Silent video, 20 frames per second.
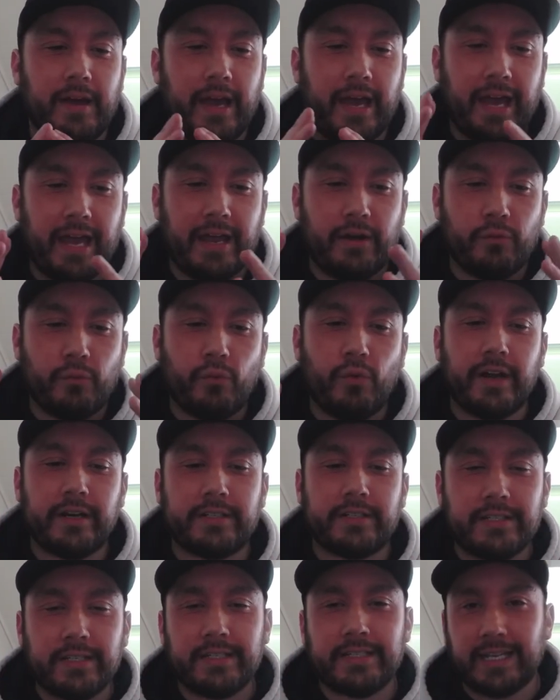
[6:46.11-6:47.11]
and
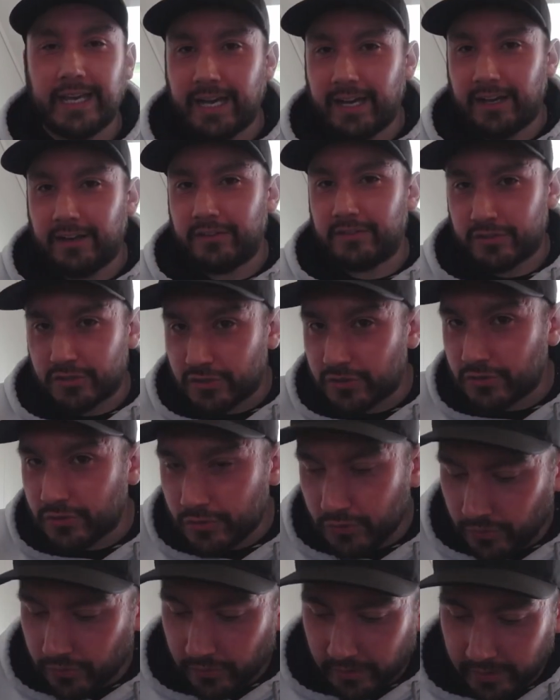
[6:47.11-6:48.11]
want to tell
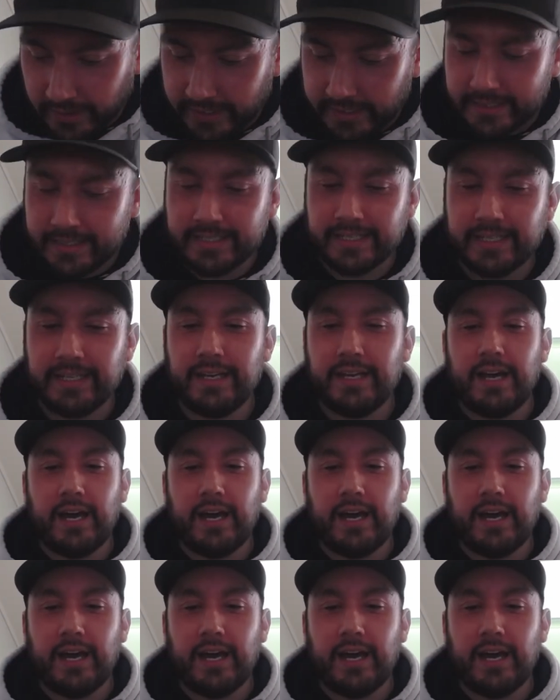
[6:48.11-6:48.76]
stories,